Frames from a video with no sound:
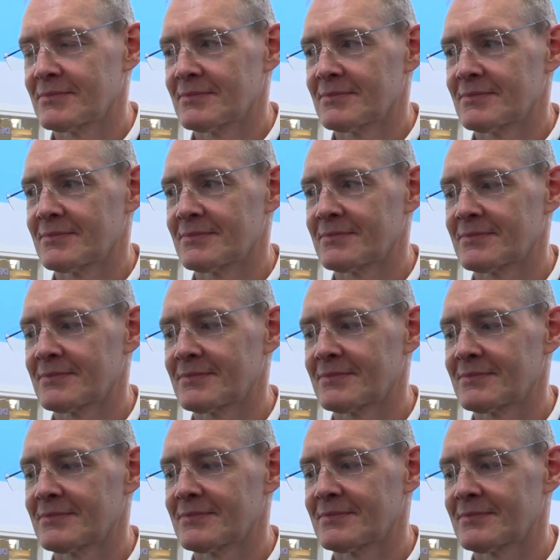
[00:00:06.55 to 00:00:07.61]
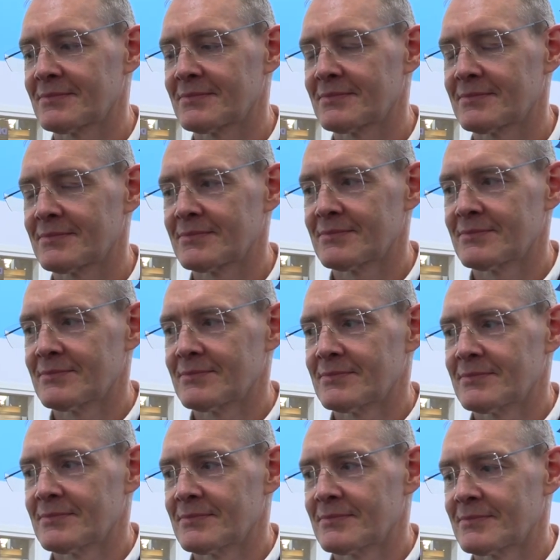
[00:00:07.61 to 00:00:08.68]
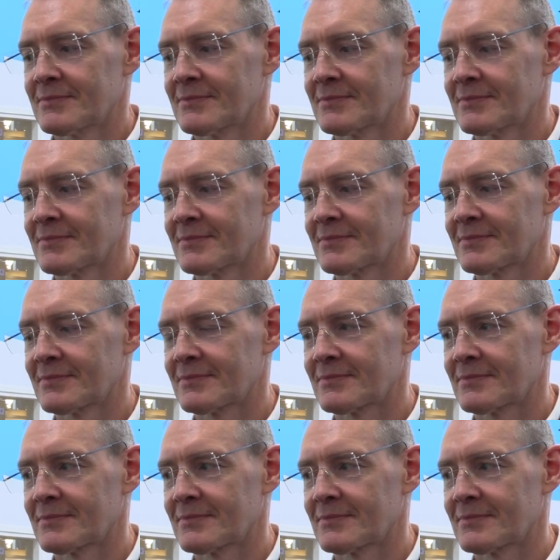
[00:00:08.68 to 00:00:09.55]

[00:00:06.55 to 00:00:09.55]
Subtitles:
This person isn't speaking.